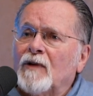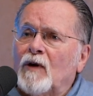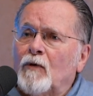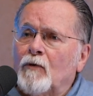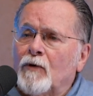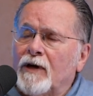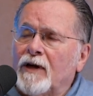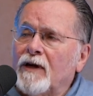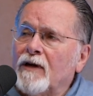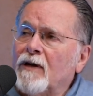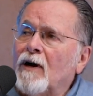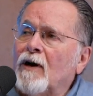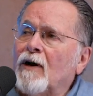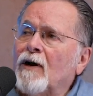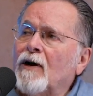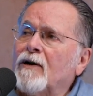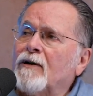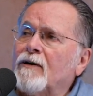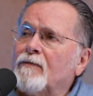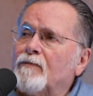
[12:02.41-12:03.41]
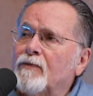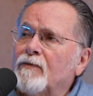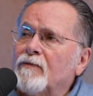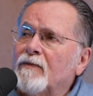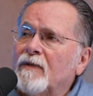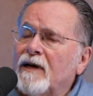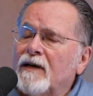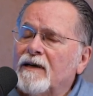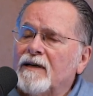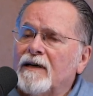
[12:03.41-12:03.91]
working hard
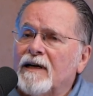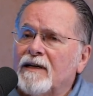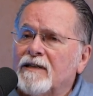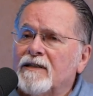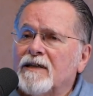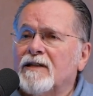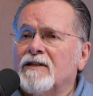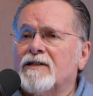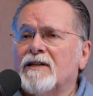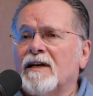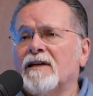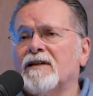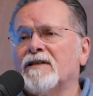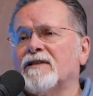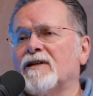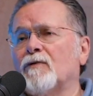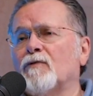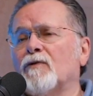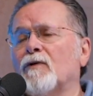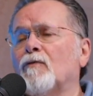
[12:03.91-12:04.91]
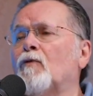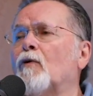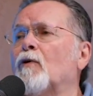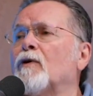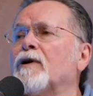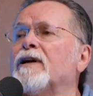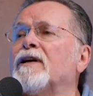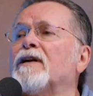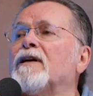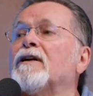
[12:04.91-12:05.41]
has, is, is a
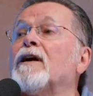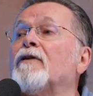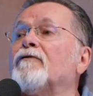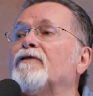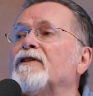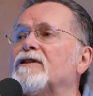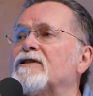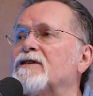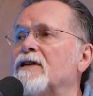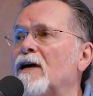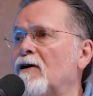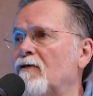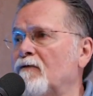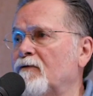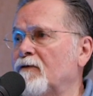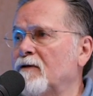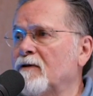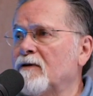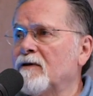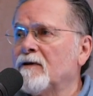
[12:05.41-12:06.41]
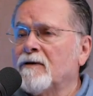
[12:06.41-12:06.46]
reward in and of itself.